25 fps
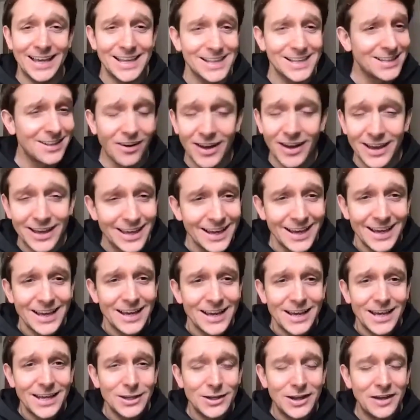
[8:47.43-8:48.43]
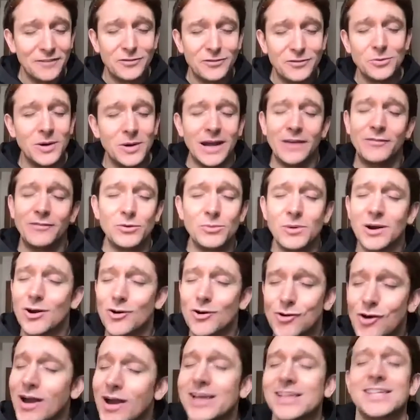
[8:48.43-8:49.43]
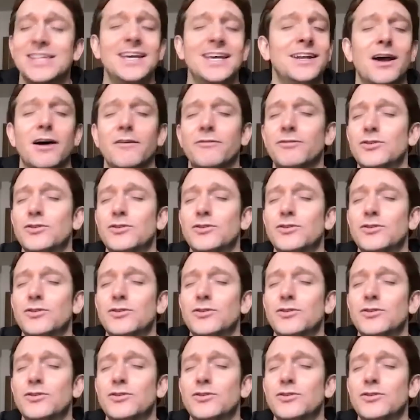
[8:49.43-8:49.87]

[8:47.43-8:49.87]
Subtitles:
It's like, if you were crazy enough,